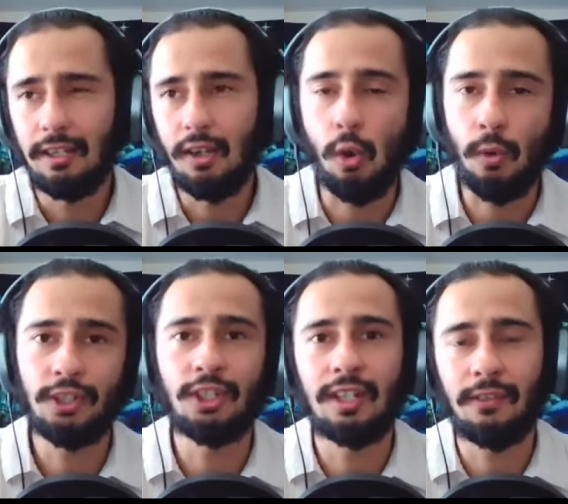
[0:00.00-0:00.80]

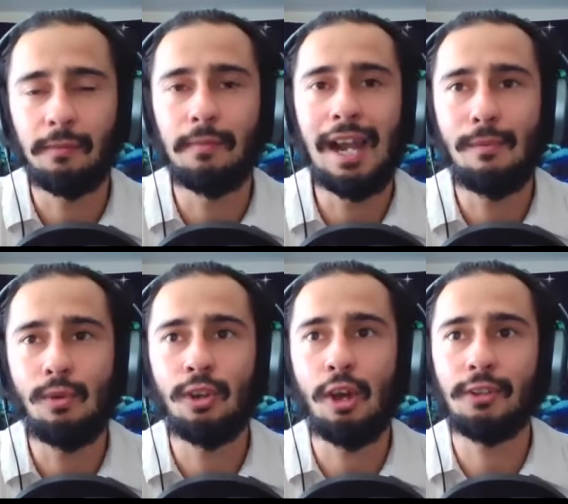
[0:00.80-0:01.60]
origin of the
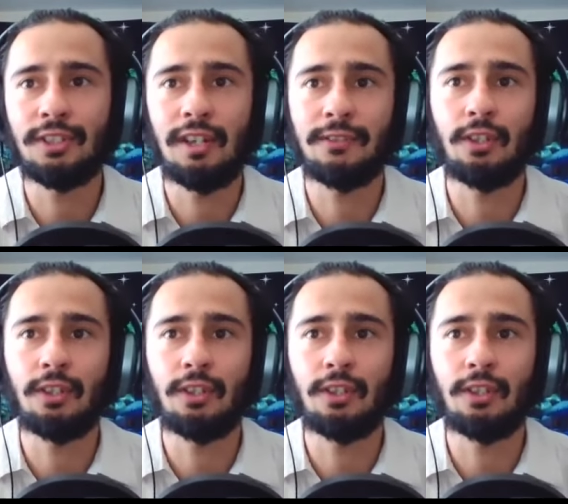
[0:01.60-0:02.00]
Bible and all this stuff.